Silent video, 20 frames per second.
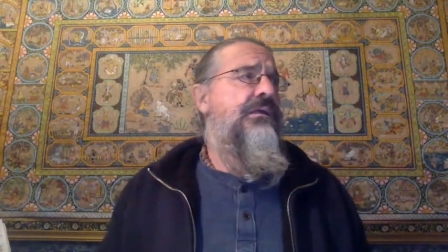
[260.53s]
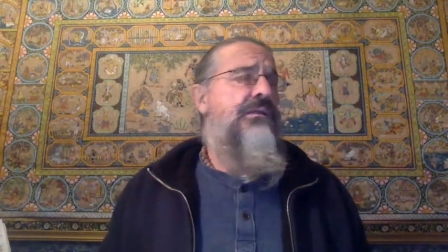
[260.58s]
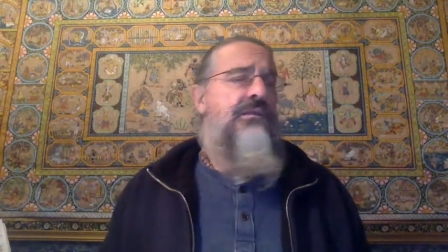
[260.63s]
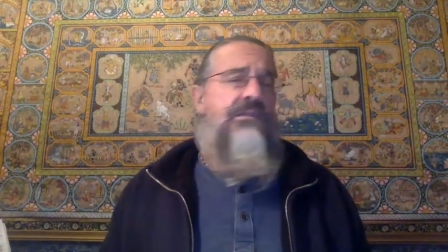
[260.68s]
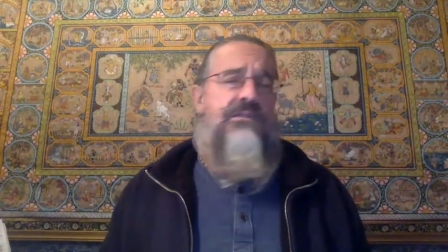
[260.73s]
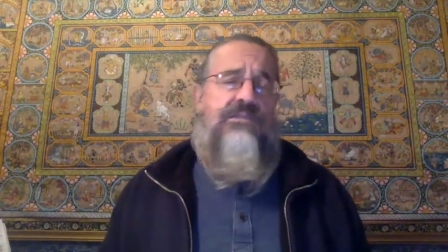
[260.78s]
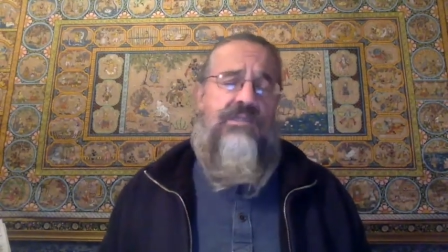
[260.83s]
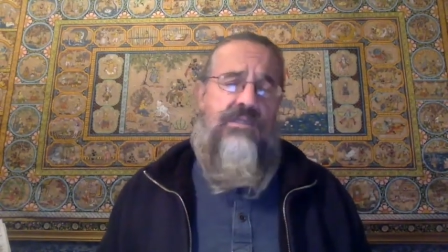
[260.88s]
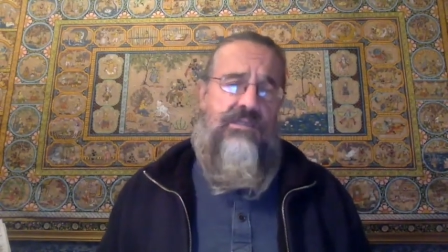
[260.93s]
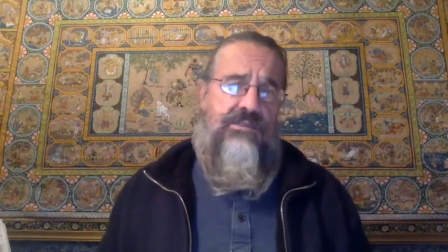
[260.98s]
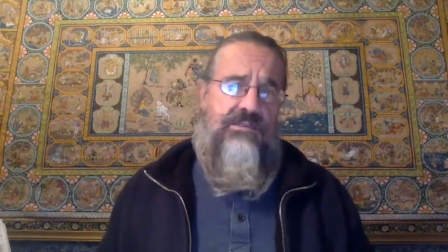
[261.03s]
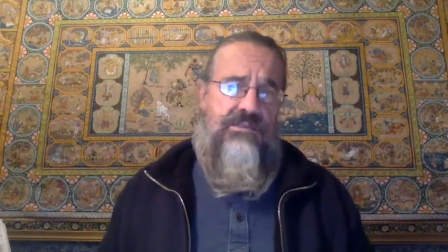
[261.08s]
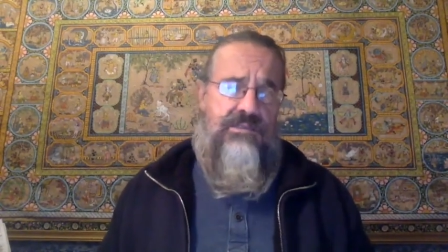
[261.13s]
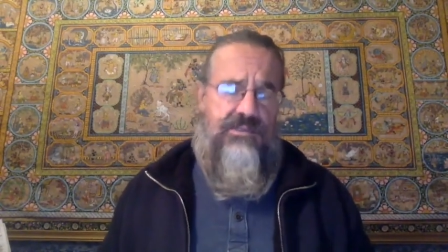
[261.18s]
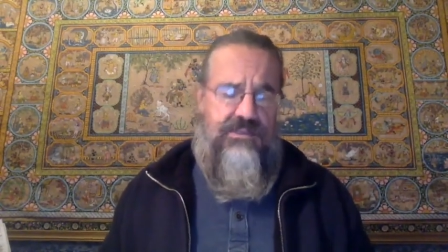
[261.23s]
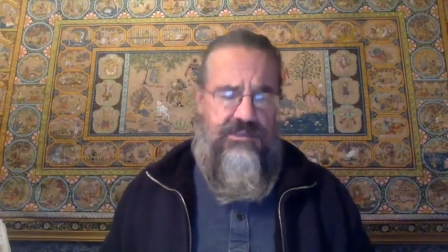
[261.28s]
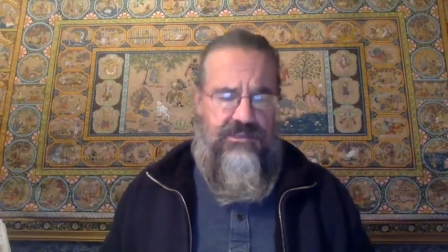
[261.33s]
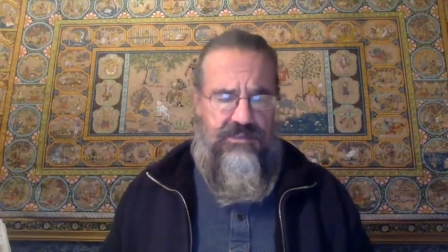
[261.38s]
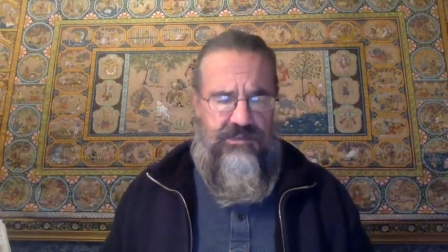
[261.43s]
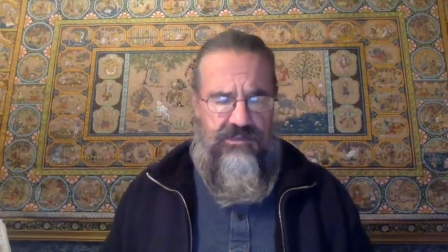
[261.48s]

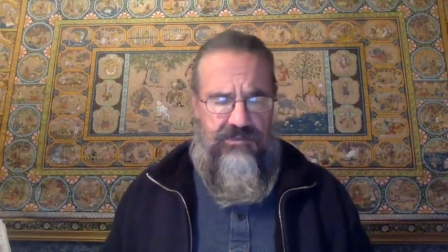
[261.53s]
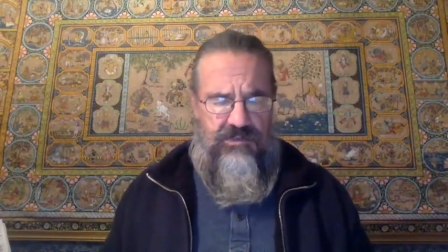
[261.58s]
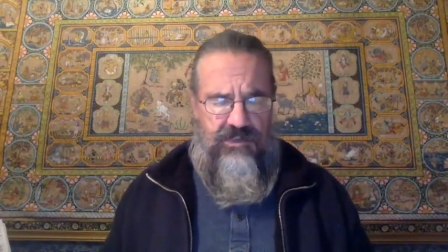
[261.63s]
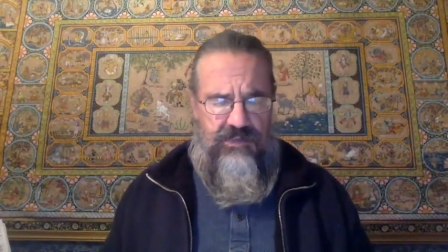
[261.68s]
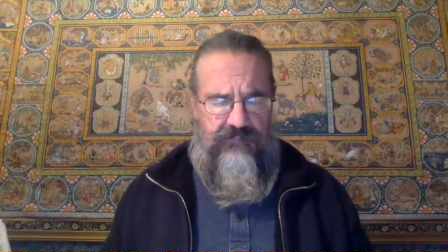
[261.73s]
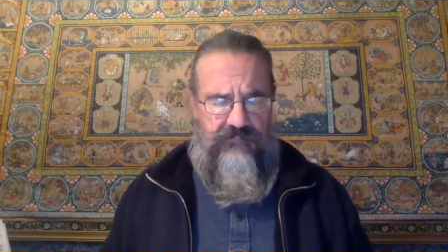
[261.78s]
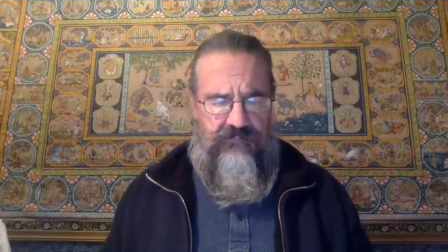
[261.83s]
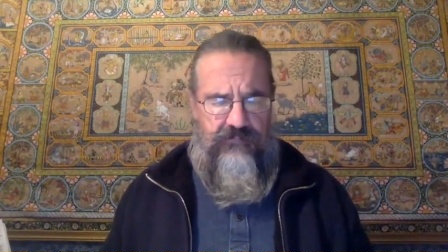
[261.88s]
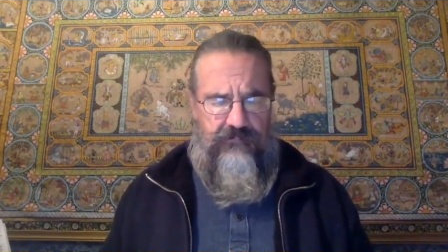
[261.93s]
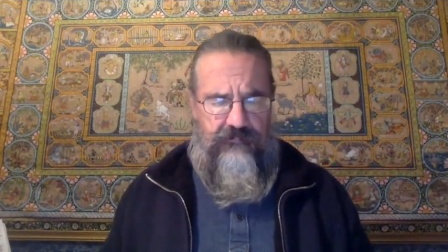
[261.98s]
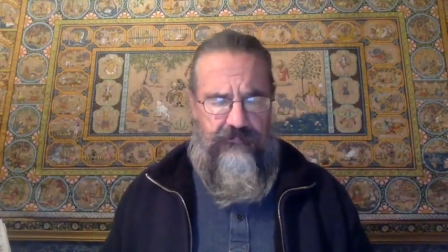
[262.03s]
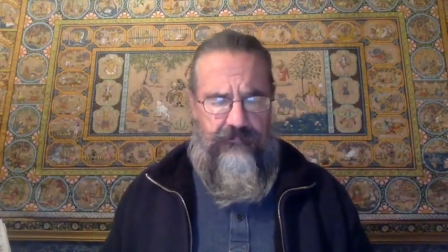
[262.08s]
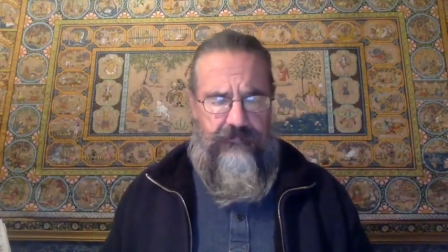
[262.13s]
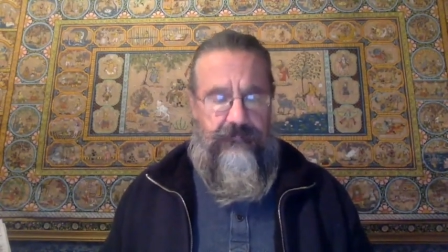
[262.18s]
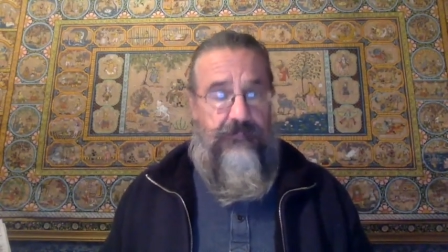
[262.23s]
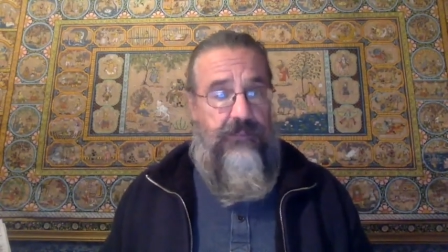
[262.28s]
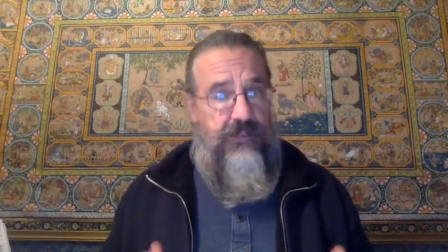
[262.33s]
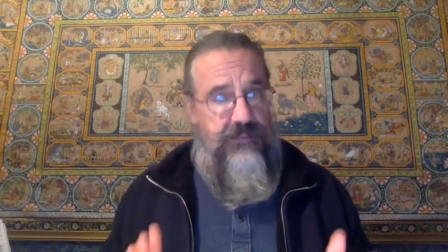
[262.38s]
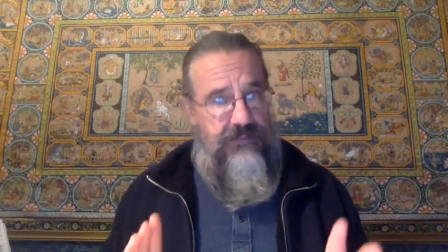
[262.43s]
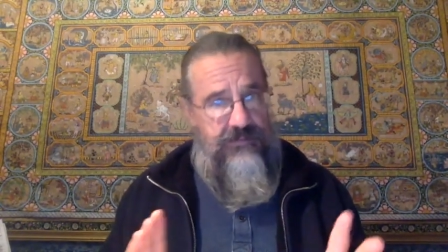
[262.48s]
Intelligence is the driver.
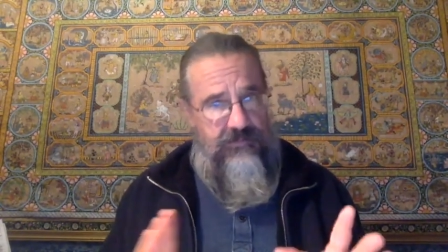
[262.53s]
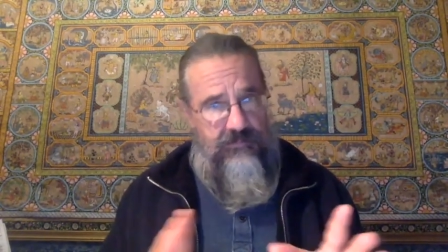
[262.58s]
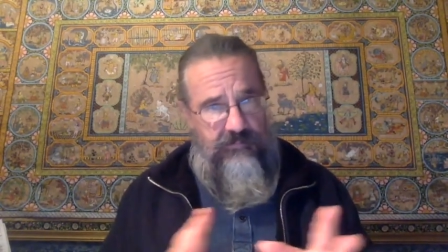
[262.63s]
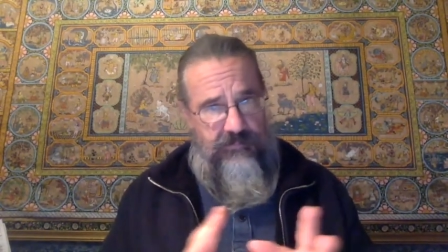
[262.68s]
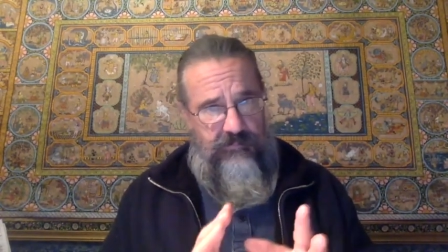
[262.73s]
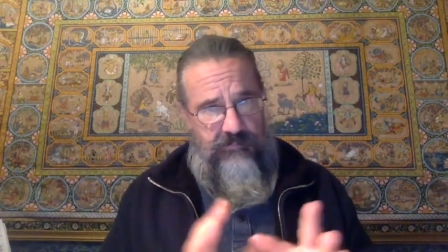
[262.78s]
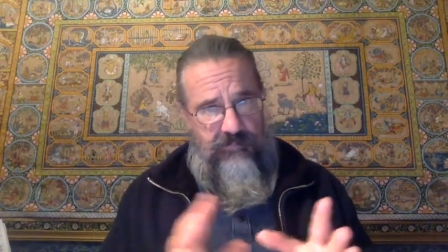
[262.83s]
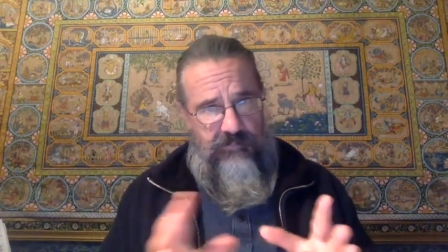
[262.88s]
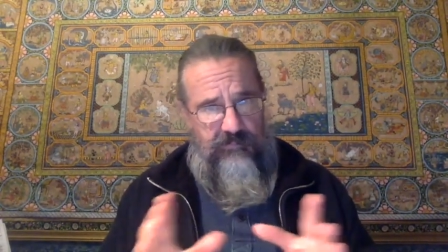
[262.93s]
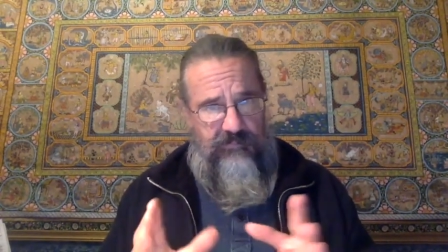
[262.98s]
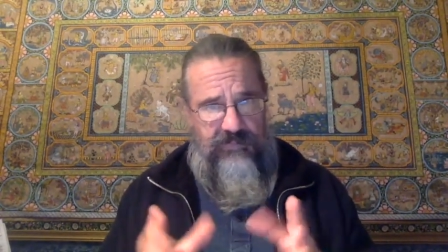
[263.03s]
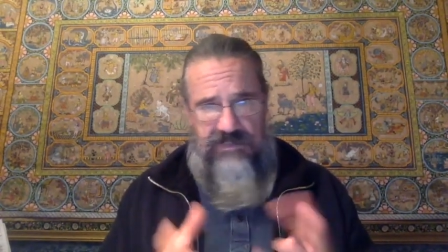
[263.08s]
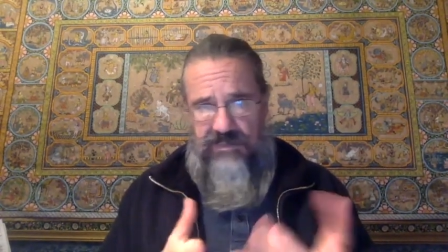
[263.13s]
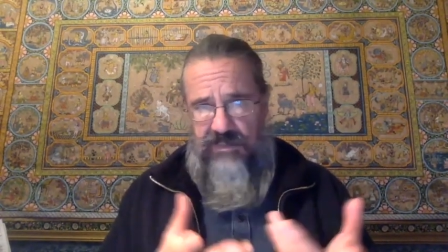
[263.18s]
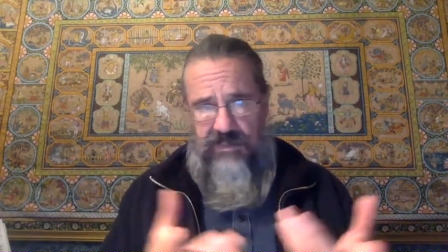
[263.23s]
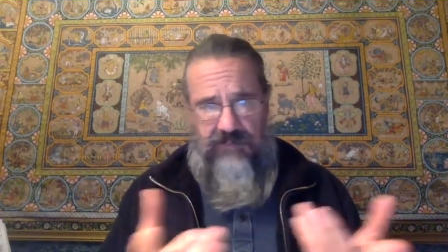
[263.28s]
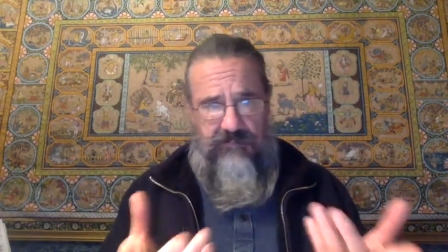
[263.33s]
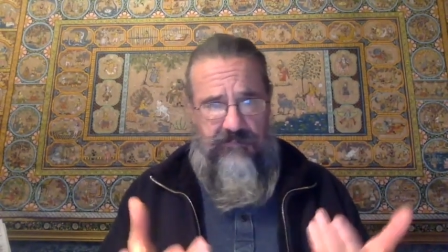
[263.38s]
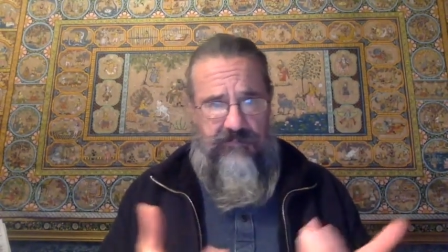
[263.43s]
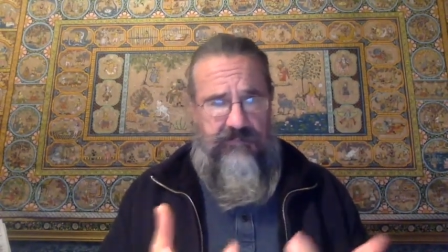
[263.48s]
Okay, so
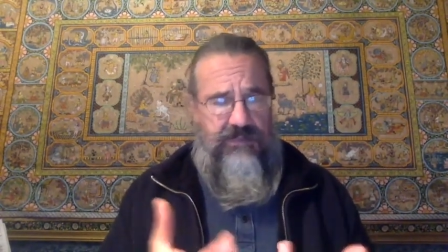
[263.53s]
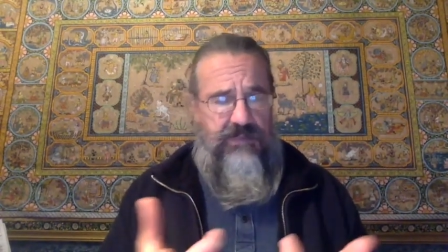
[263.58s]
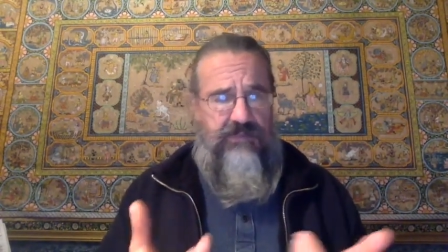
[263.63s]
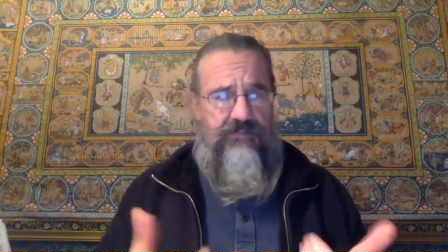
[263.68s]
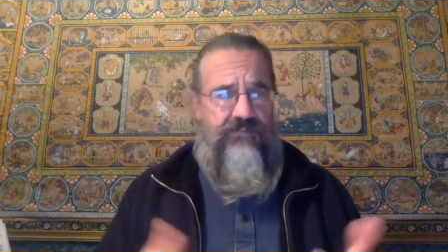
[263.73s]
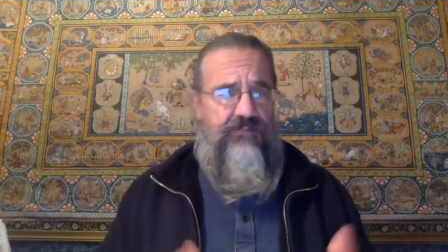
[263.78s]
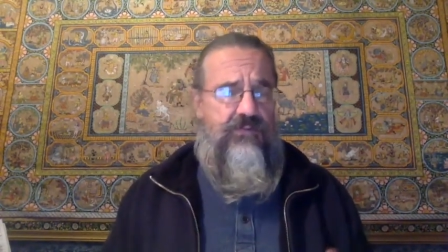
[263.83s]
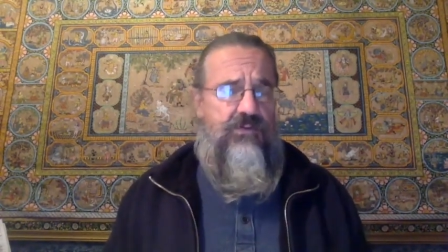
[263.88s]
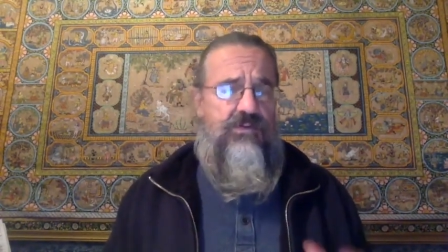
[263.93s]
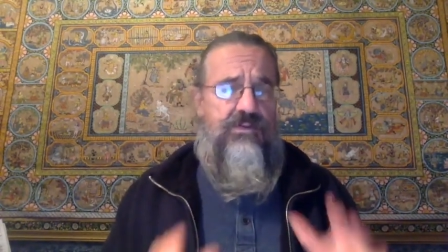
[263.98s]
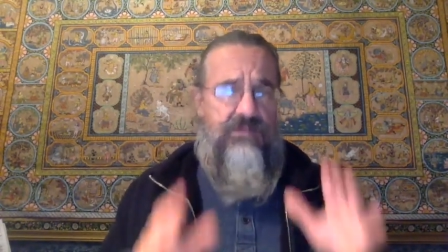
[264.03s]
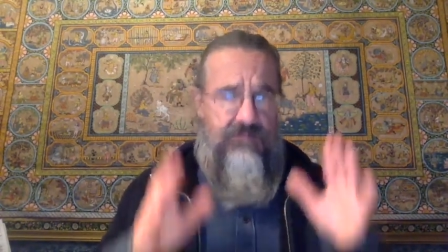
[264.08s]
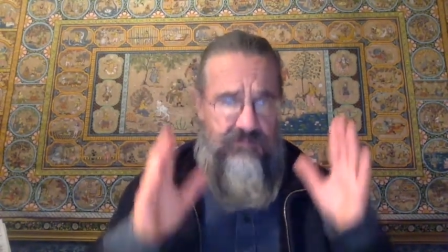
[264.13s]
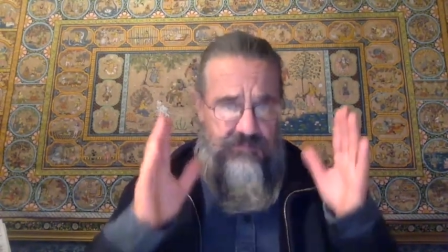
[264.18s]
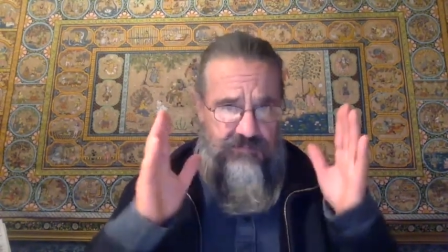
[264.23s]
same metaphor,